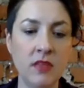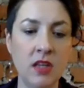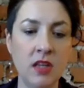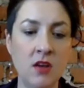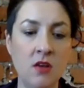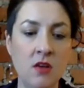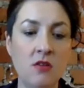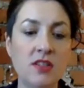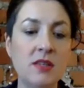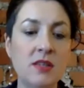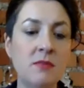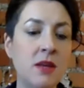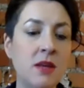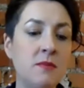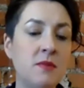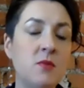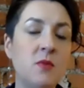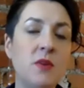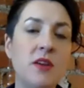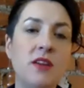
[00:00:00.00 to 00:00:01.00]
Or
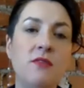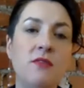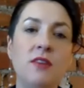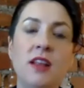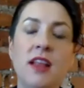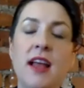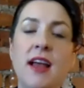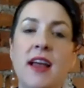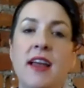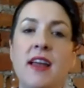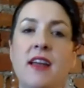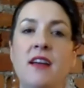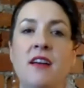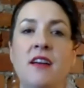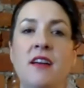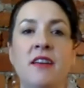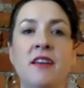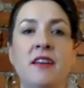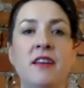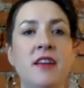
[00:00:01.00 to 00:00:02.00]
sometimes we rely
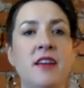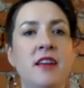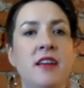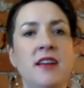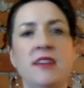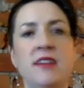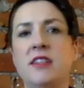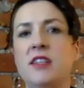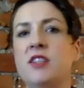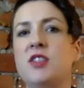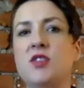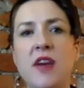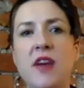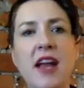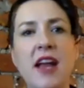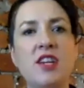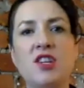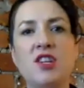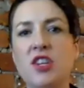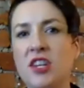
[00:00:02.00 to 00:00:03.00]
on
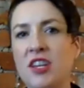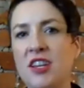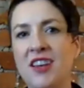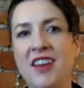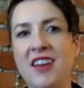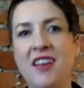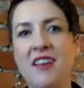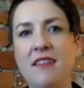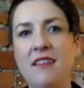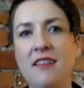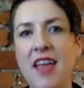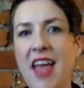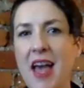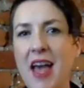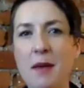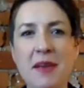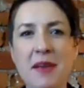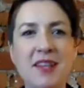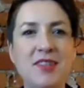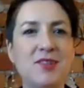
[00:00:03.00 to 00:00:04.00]
distraction
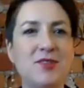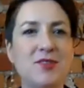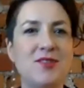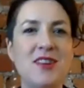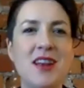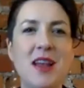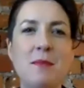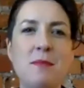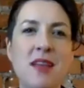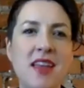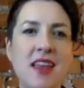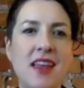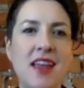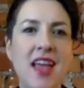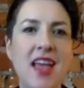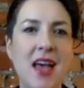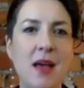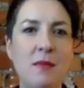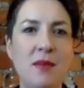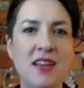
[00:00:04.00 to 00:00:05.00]
habits or numbing
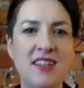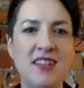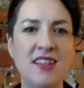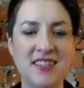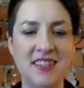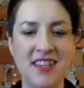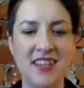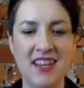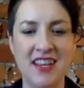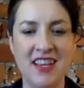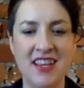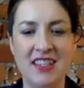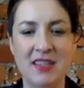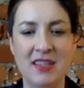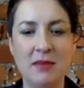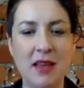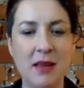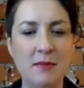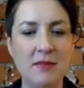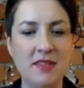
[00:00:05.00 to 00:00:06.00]
habits.
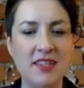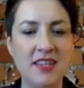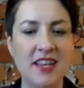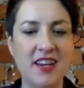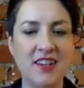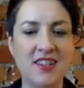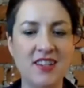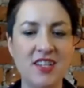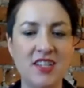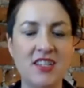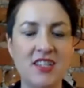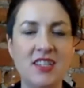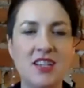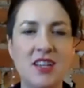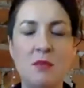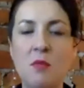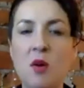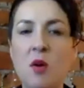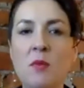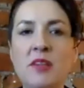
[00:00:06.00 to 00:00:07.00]
Sometimes they're just a
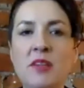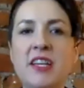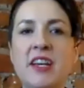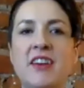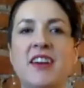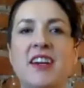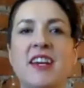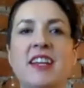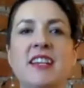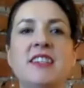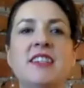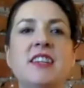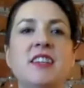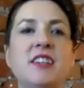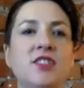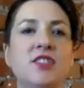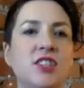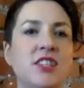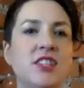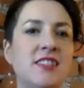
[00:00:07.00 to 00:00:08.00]
momentary
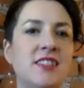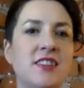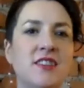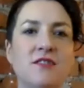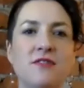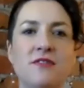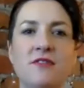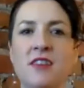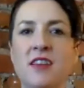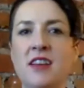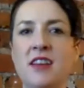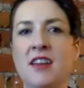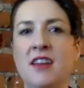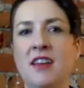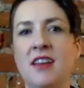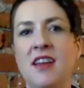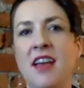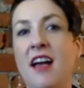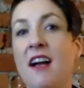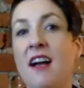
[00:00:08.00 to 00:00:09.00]
indulgence of
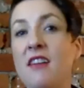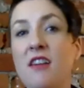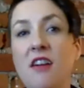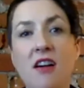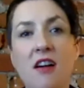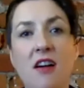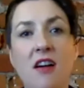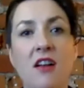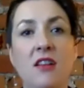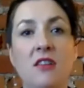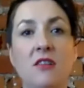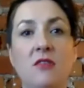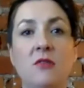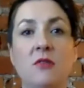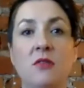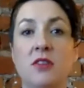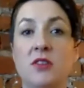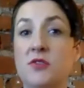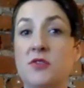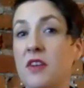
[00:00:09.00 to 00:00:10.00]
alcohol
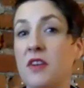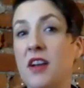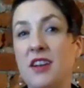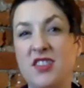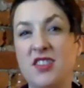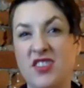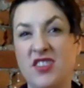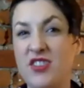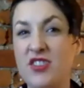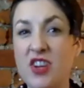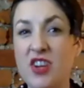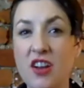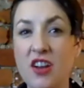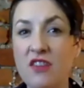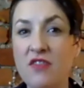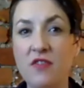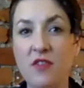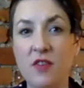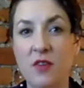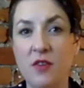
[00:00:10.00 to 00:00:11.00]
or drugs or junk
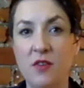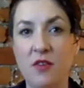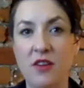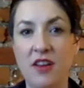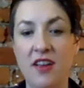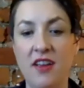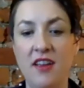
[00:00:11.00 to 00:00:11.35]
food.